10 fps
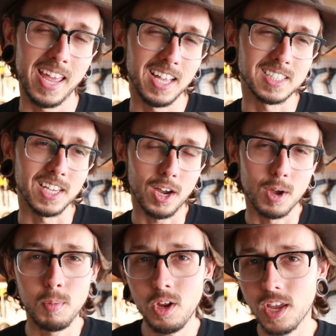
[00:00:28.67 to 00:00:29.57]
it's a
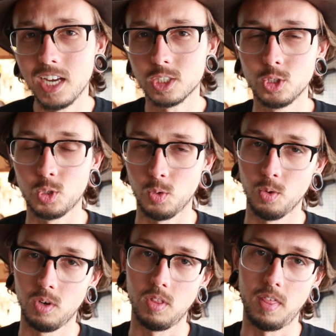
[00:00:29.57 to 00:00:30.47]
communication
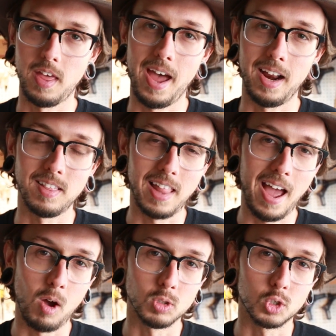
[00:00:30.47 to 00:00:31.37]
tool that
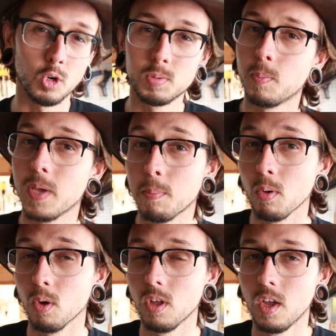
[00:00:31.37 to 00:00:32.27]
allows groups of
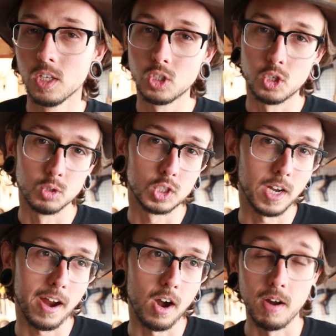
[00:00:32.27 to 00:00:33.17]
people to
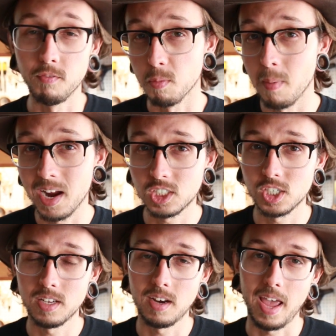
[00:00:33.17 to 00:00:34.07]
share
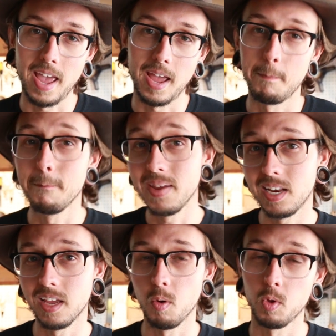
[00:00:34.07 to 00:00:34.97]
information and
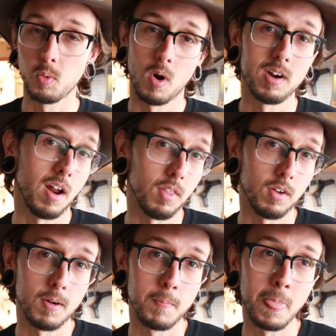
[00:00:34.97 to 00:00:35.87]
media with one
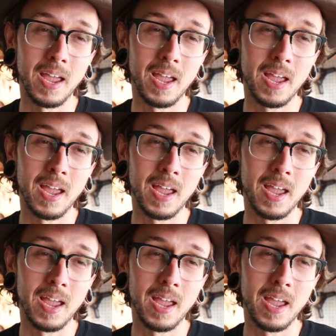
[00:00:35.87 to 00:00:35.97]
another.